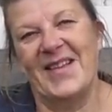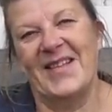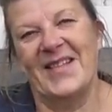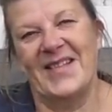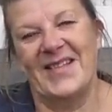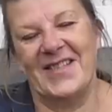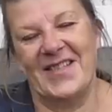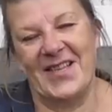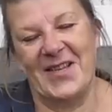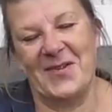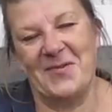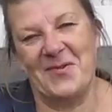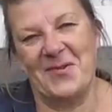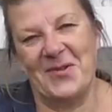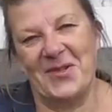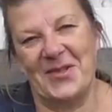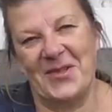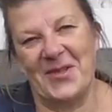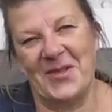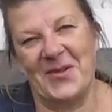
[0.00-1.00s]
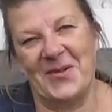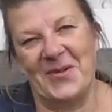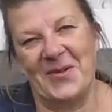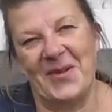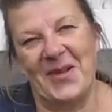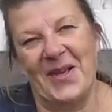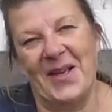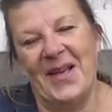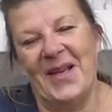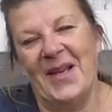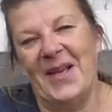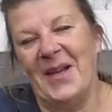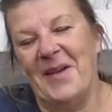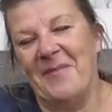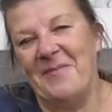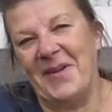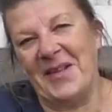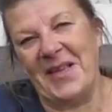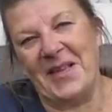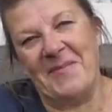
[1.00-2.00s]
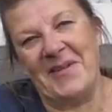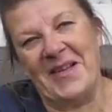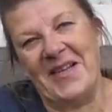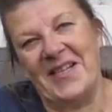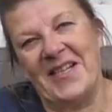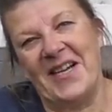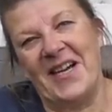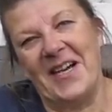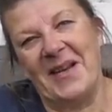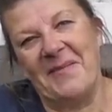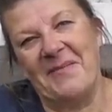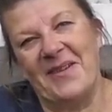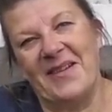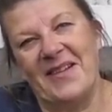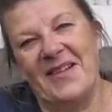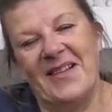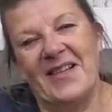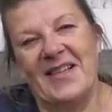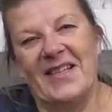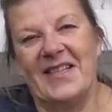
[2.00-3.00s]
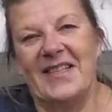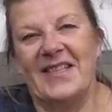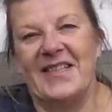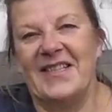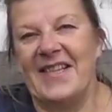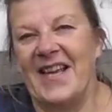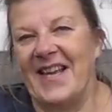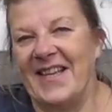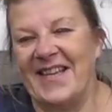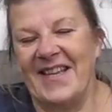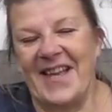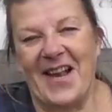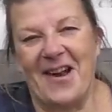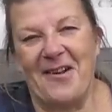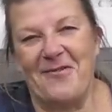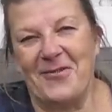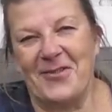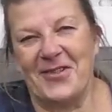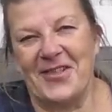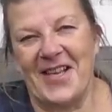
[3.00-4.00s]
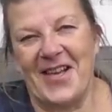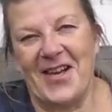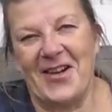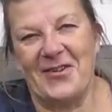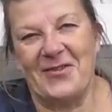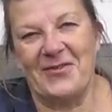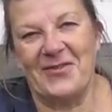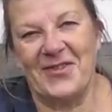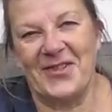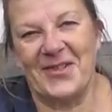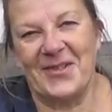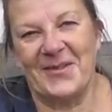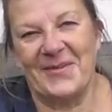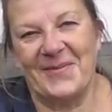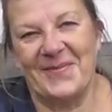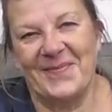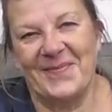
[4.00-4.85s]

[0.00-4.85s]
See you all soon. But in the meantime, take care of yourselves.